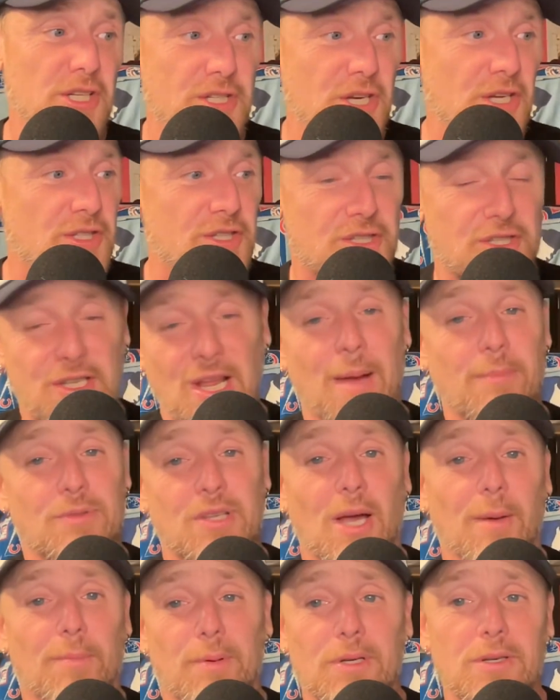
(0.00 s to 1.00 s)
just
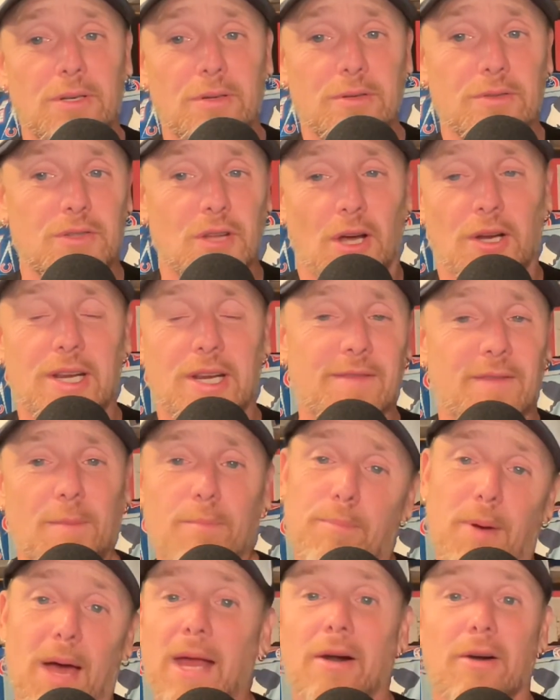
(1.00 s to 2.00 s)
stepped up and done
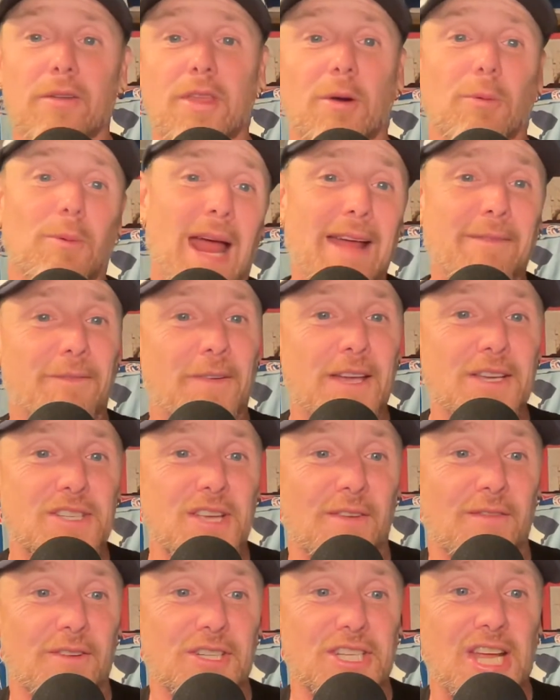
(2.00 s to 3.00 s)
even better than Ratface
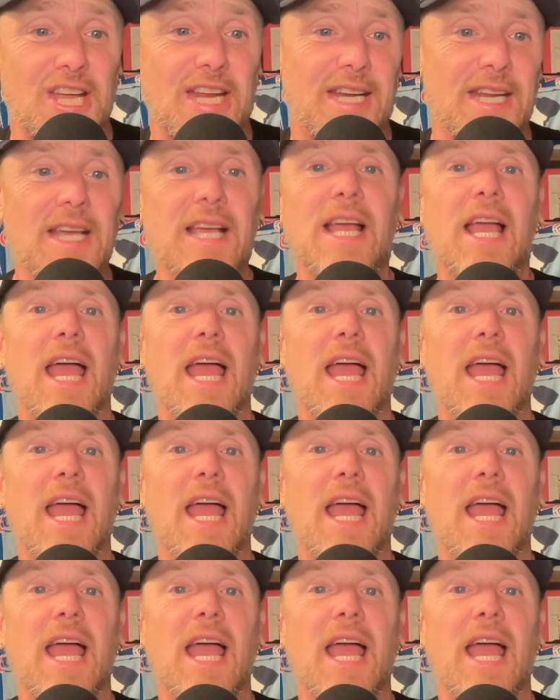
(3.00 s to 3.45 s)
ever did.